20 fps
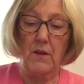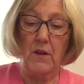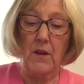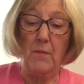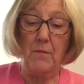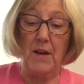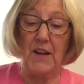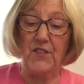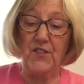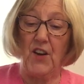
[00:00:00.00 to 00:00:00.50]

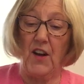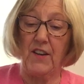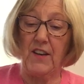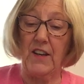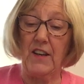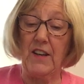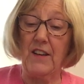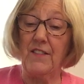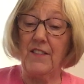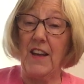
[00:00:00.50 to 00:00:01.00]
By
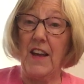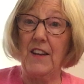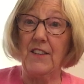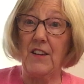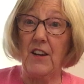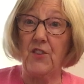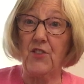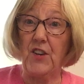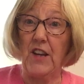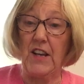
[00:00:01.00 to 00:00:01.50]
tucking his head
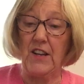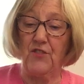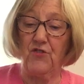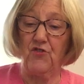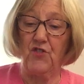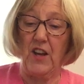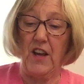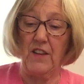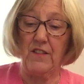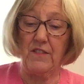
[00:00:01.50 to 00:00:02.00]
under his
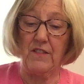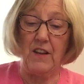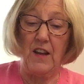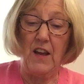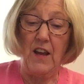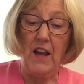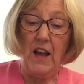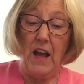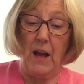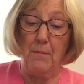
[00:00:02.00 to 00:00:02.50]
chest
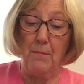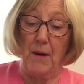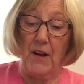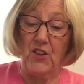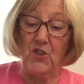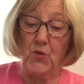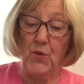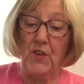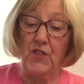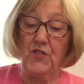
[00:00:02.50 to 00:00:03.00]
and by
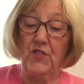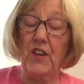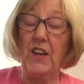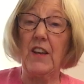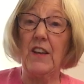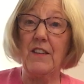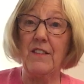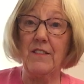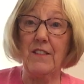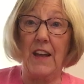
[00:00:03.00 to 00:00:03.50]
twisting
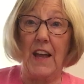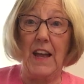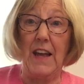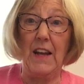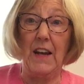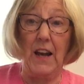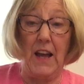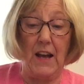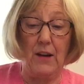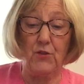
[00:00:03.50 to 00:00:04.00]
his
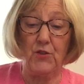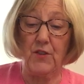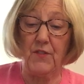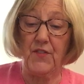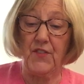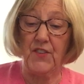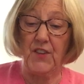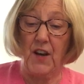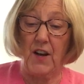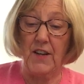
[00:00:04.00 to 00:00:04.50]
tail out of
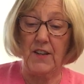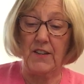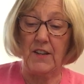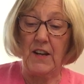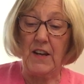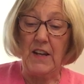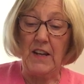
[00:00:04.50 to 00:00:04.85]
sight,